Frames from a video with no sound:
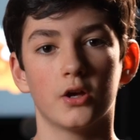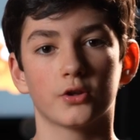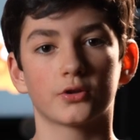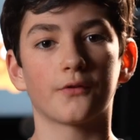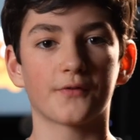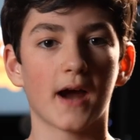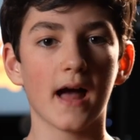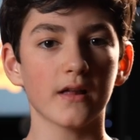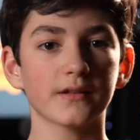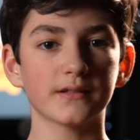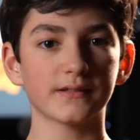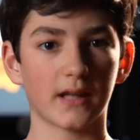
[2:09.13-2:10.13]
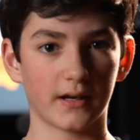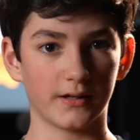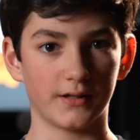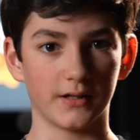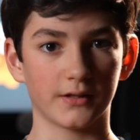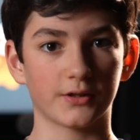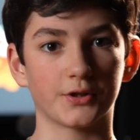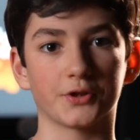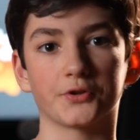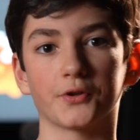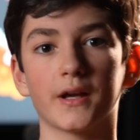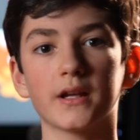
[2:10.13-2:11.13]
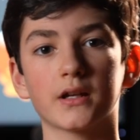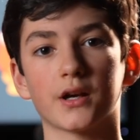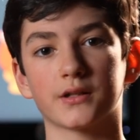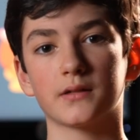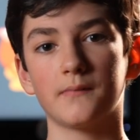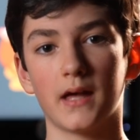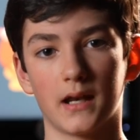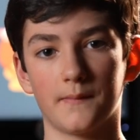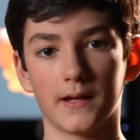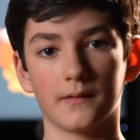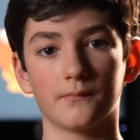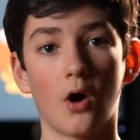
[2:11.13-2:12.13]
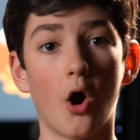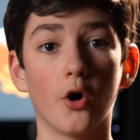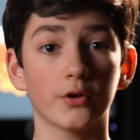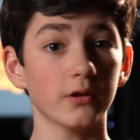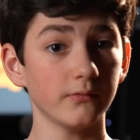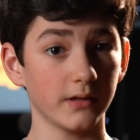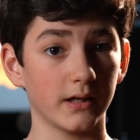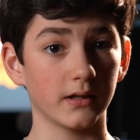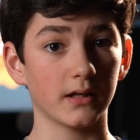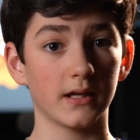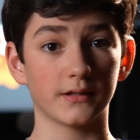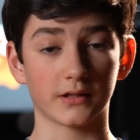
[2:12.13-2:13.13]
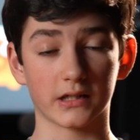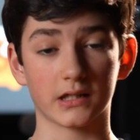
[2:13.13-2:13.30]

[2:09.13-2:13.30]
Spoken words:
So for Alesan's Entities, to create a custom enemy, all you need is a